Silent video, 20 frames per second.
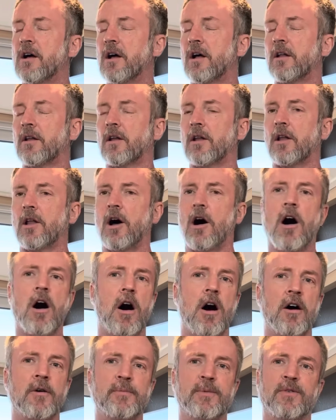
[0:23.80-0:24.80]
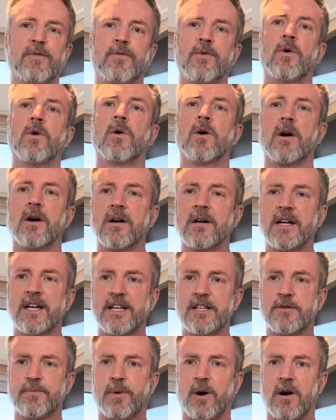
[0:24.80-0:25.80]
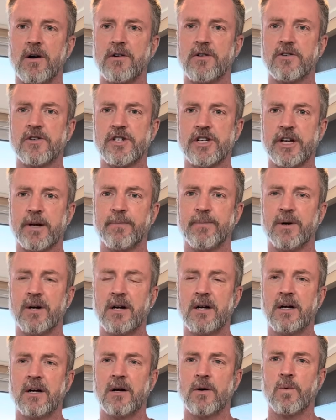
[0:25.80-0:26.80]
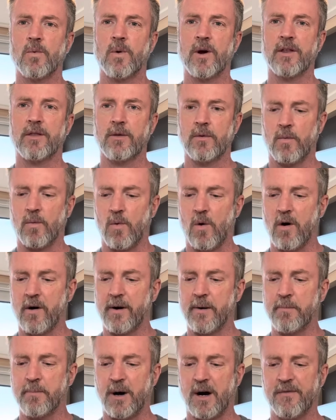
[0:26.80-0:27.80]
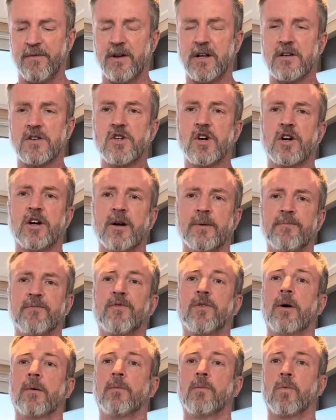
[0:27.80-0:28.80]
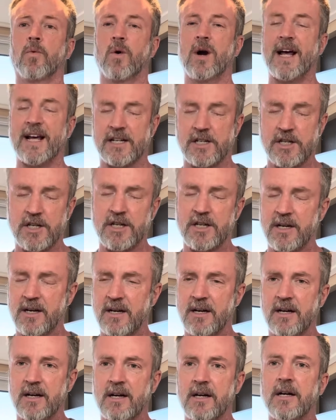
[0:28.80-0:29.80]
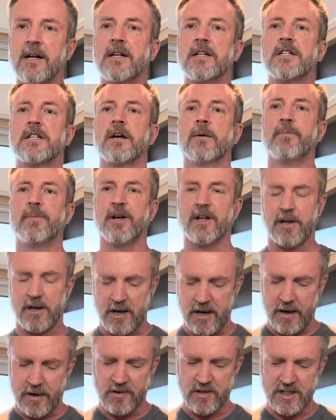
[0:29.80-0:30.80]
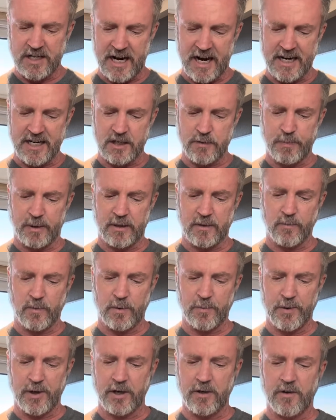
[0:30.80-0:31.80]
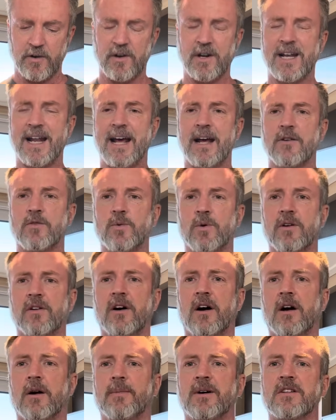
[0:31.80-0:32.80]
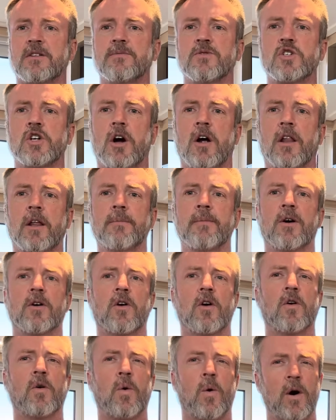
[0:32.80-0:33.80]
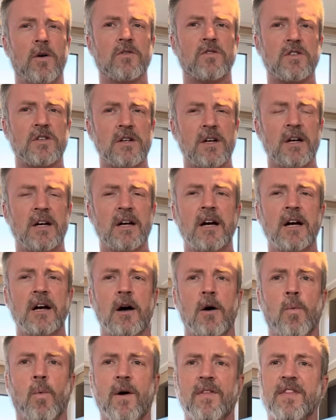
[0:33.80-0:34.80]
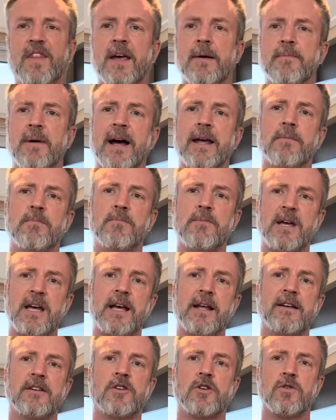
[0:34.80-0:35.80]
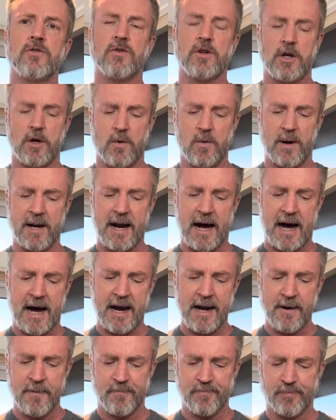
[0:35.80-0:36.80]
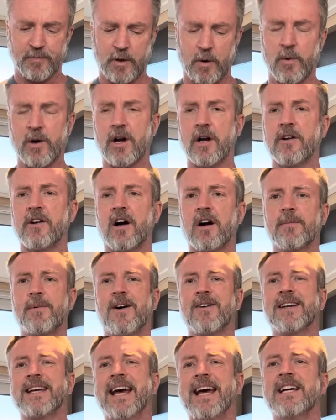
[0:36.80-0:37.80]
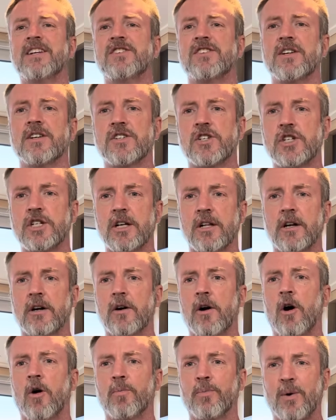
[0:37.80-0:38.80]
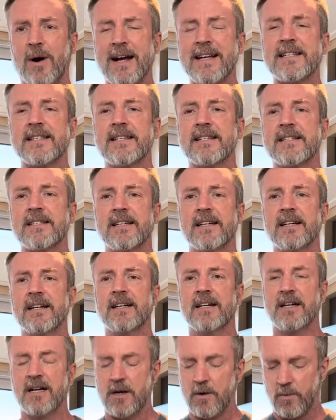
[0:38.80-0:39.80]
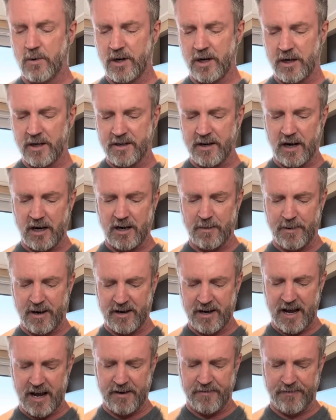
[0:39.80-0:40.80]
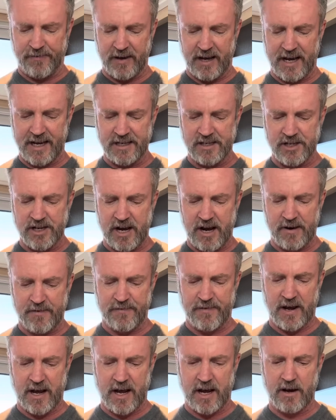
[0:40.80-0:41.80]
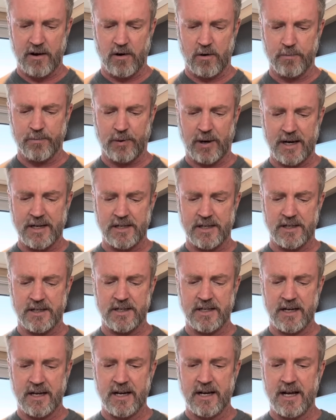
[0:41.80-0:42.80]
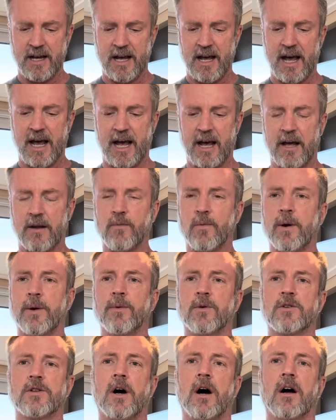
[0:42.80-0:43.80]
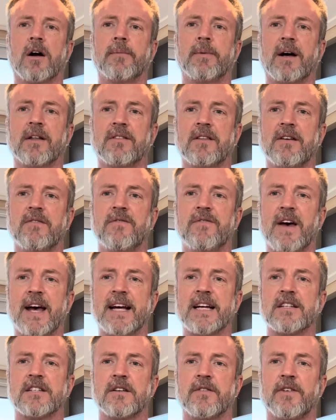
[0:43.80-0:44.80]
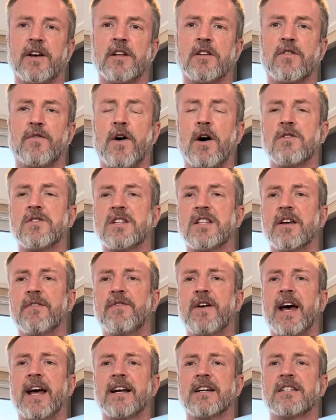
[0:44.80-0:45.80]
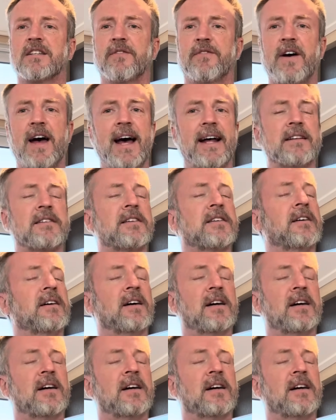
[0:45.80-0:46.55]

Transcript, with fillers: long before his partnership with Warren Buffett took him from rich to billionaire status. But what we're going to do today is we're going to talk about some Charlie Munger quotes, what they might mean to you and I. We're going to talk about Case Shiller home prices. We're going to talk about FHFA home prices. And we will talk about the Vegas events. Folks, the Vegas event,